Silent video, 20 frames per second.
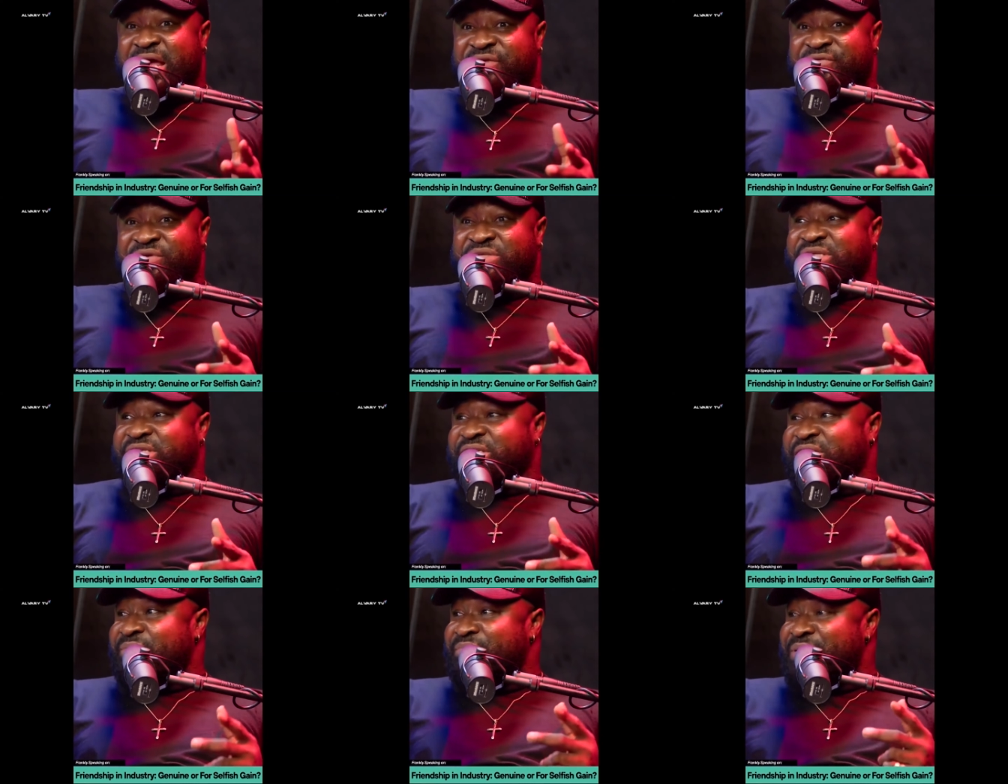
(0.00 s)

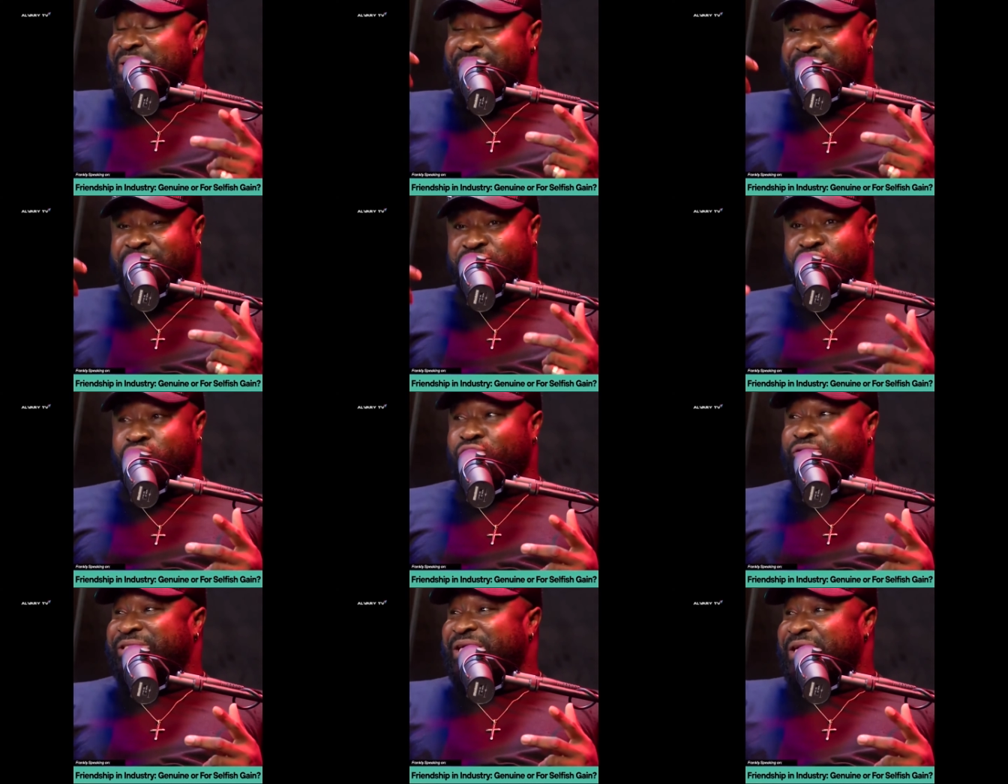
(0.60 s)
everything Skiibii
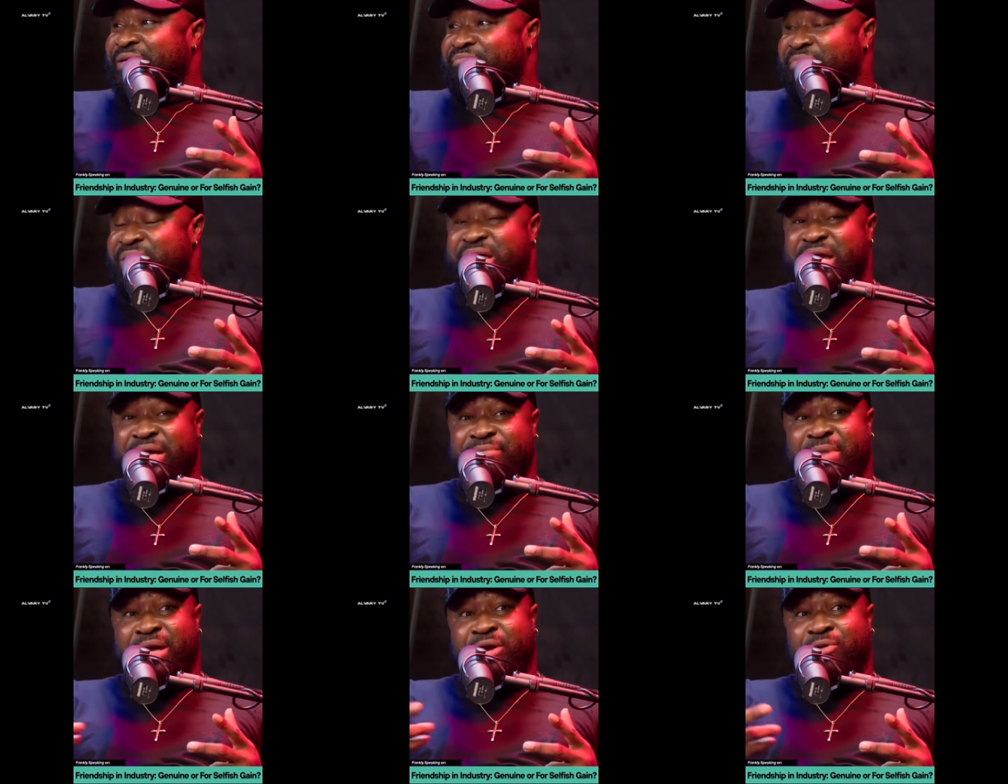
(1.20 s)
insulted
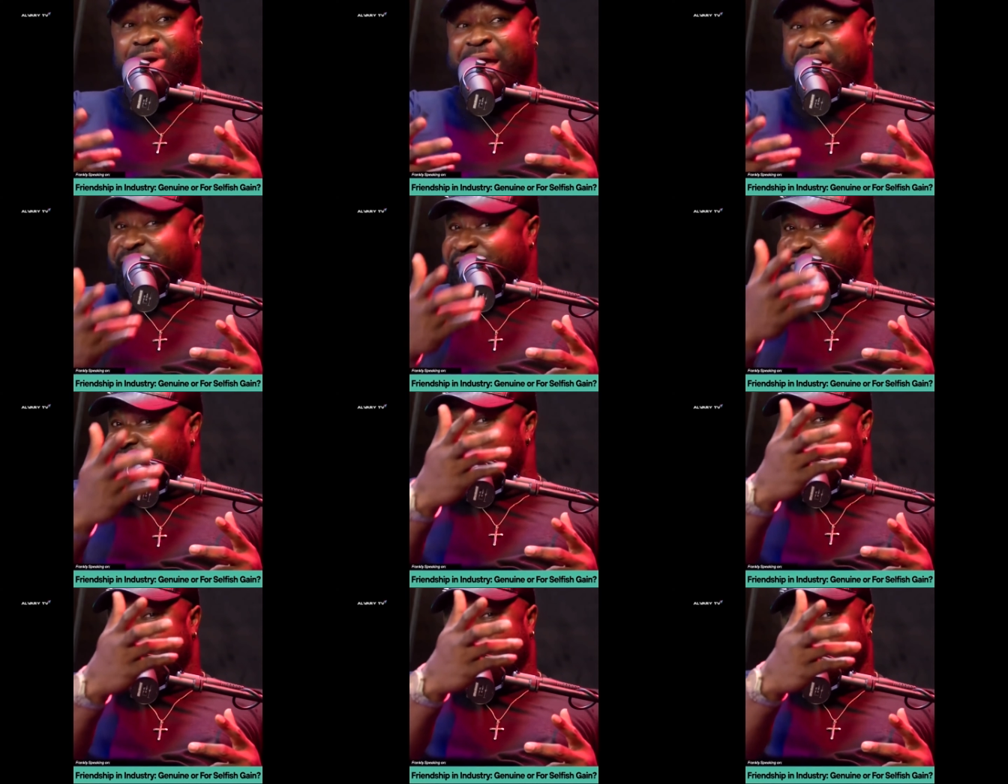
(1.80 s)
me and my
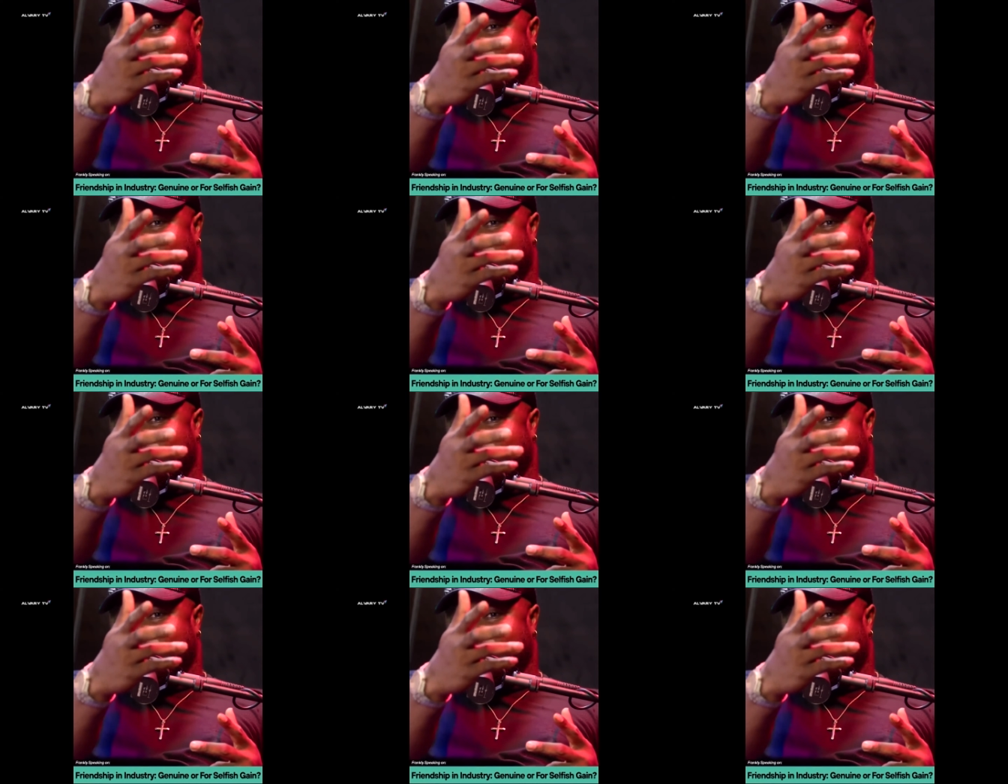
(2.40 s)
wife